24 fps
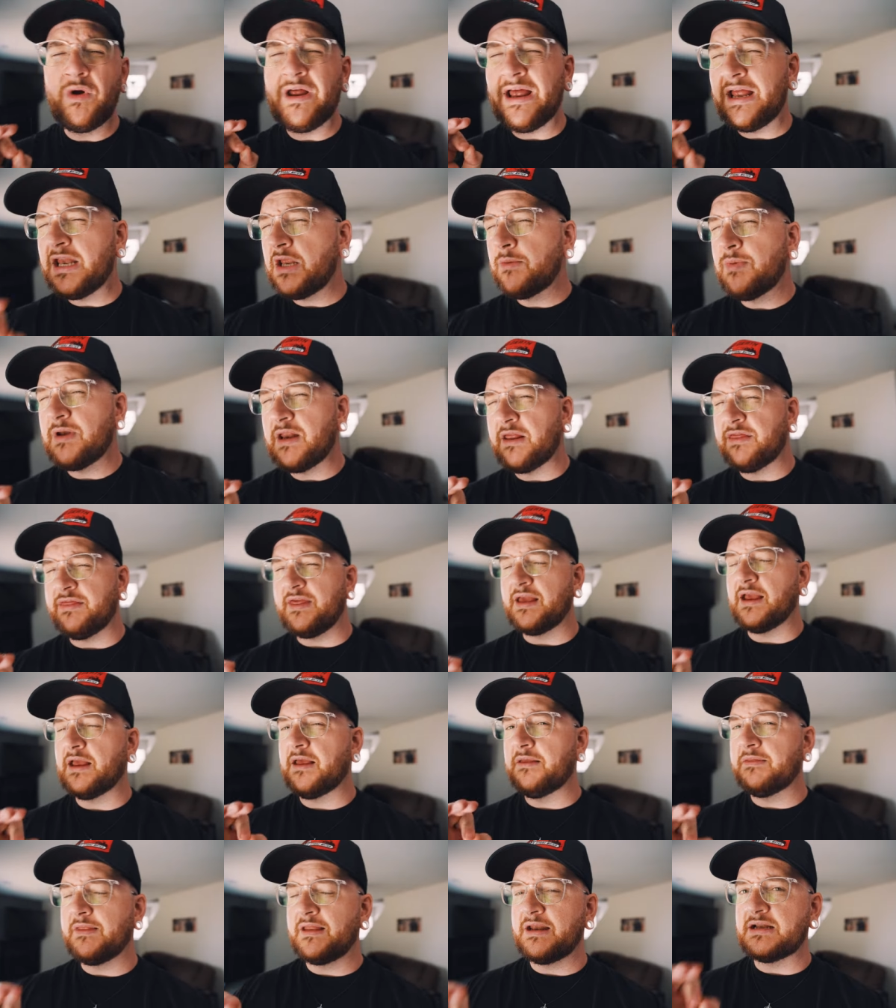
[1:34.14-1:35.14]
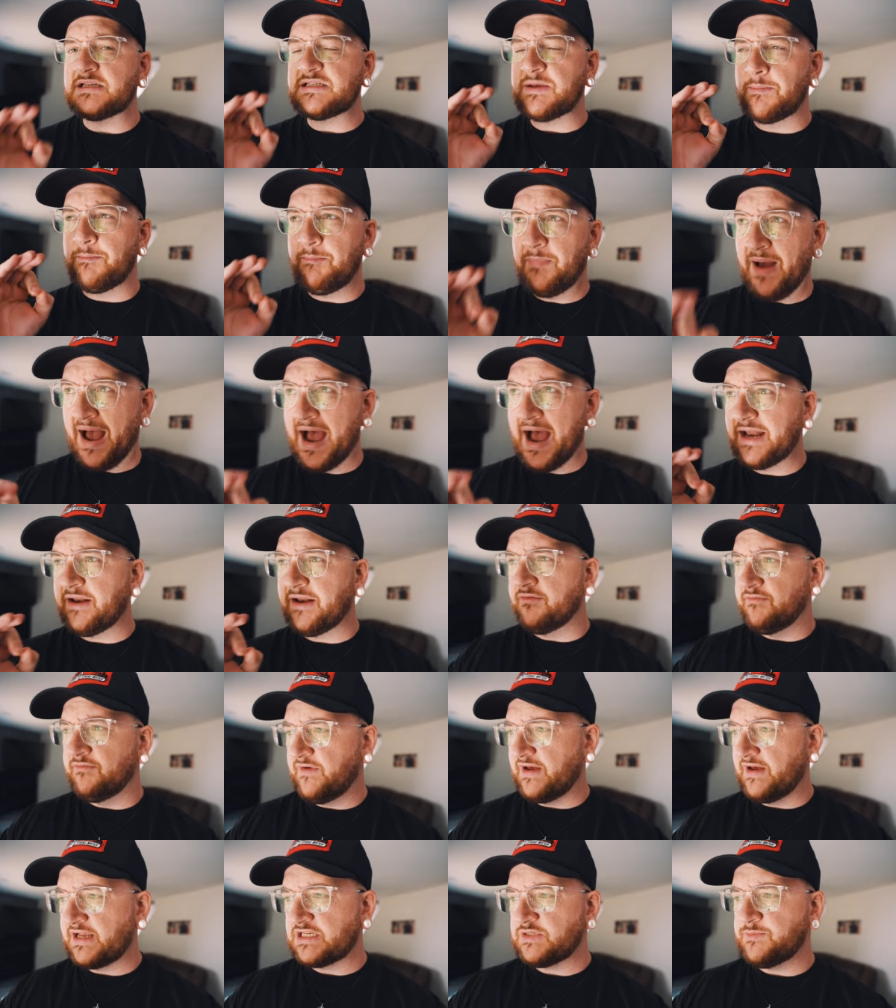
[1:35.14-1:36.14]
want anybody thinking that it's a bad
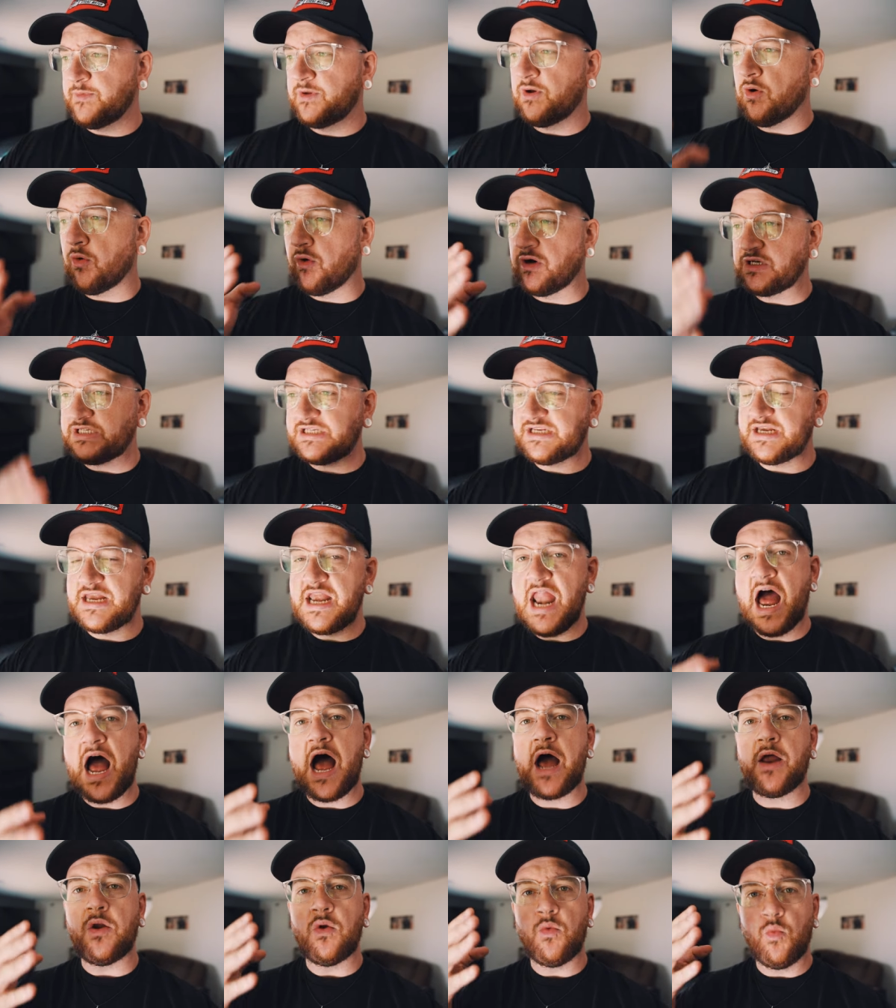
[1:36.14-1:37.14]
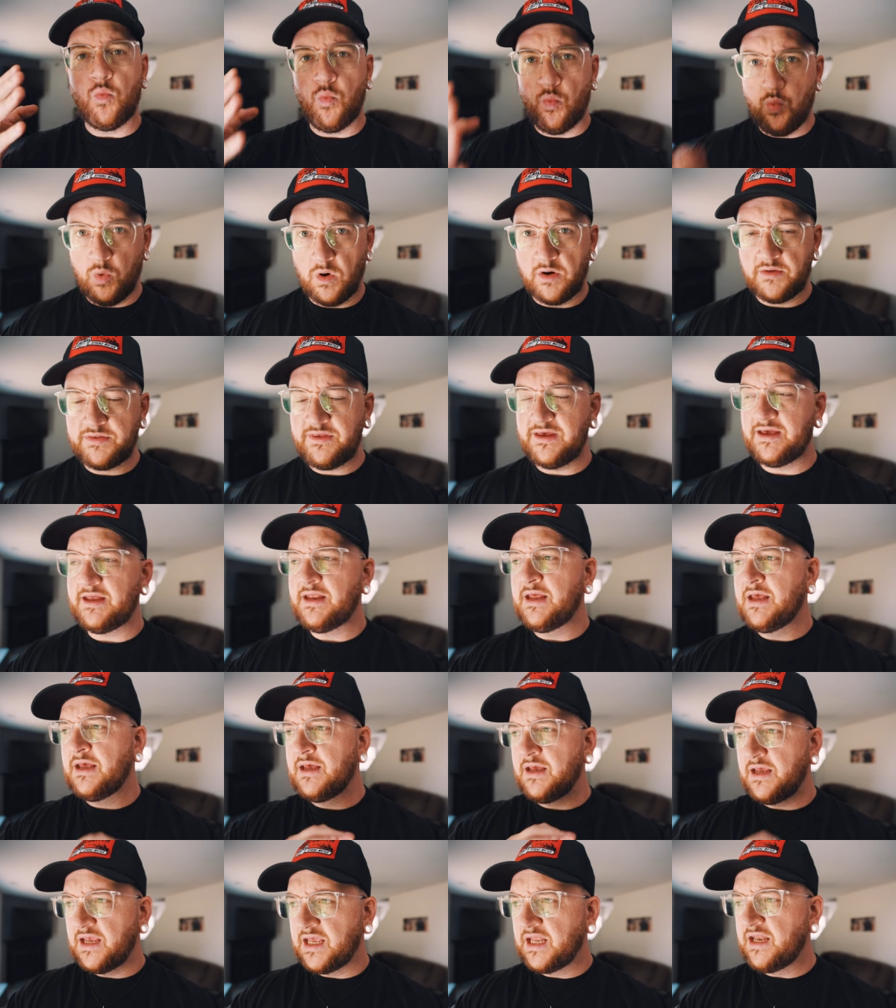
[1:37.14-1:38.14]
investment or it's not worth
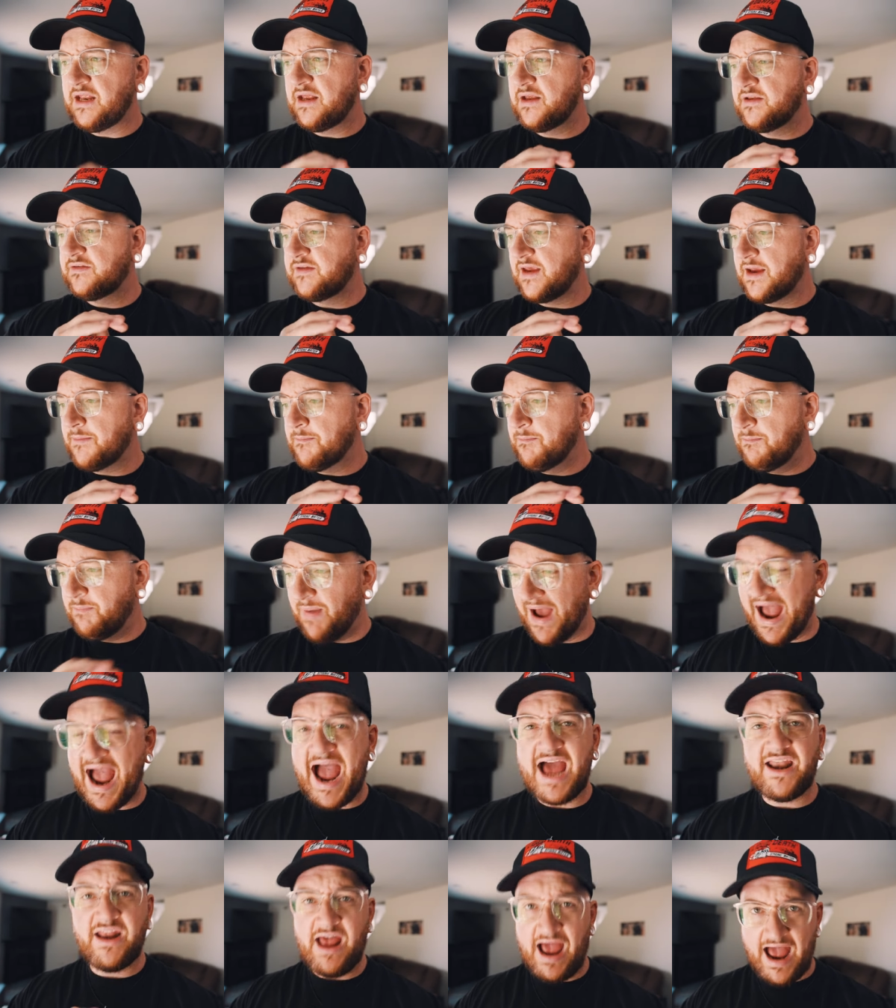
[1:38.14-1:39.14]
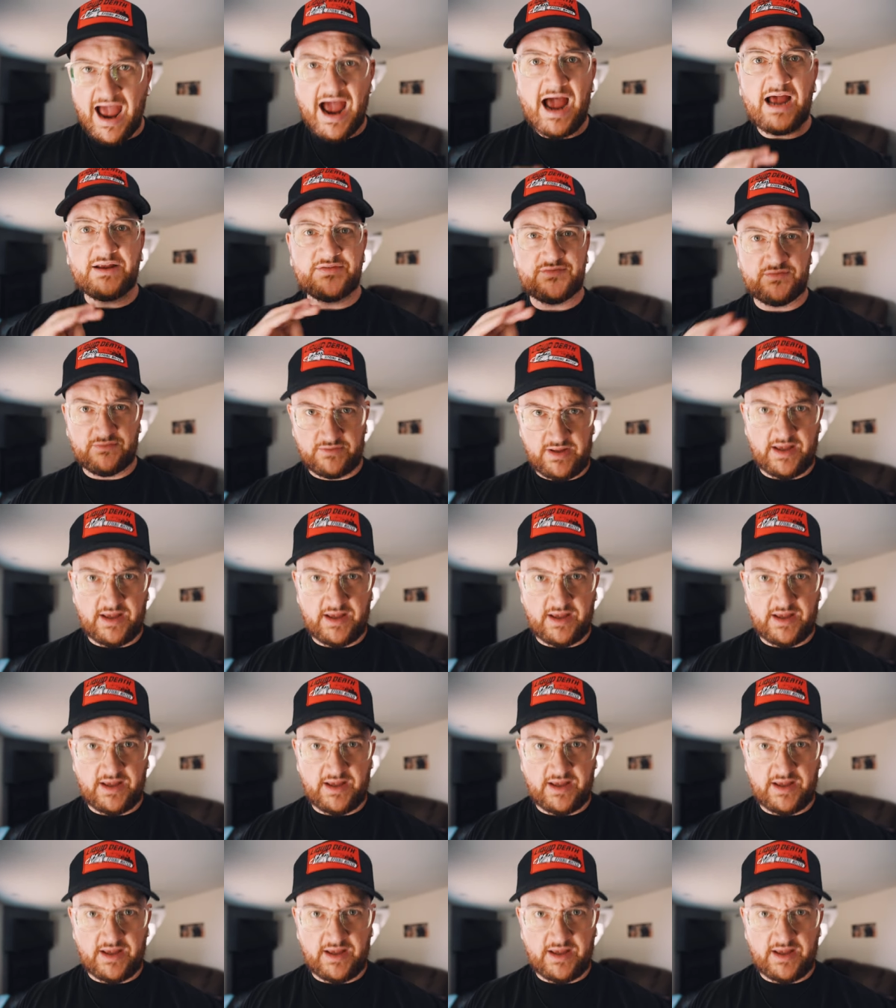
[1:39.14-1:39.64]
it. It is a badass